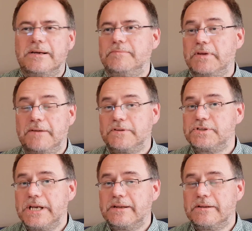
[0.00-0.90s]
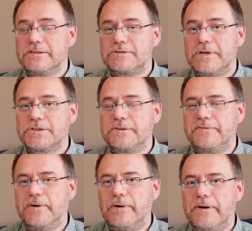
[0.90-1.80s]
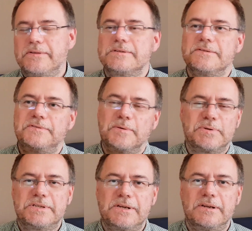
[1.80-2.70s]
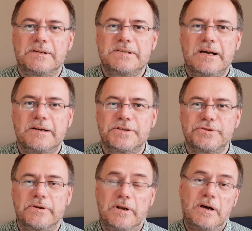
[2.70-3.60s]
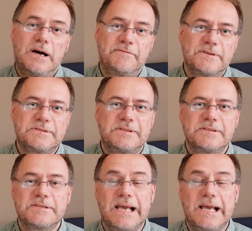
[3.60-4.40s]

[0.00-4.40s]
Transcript: You have to check in the instruction for authors if your particular target journal offers this,